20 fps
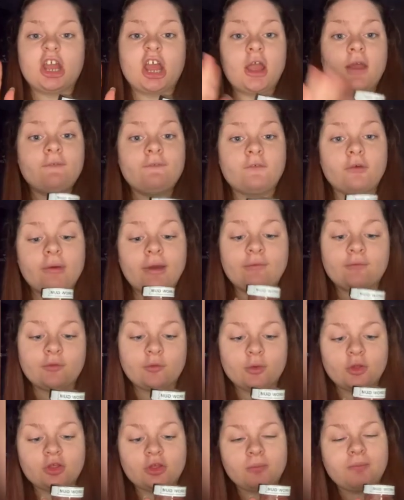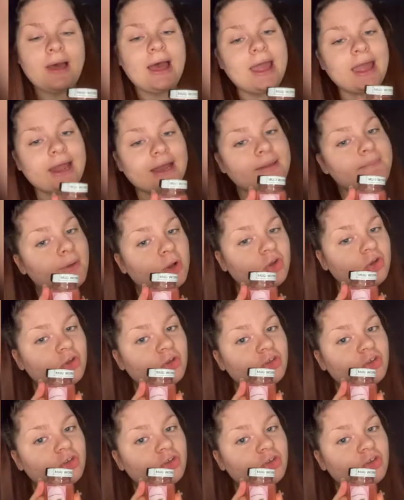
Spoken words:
if you ever want to buy any products,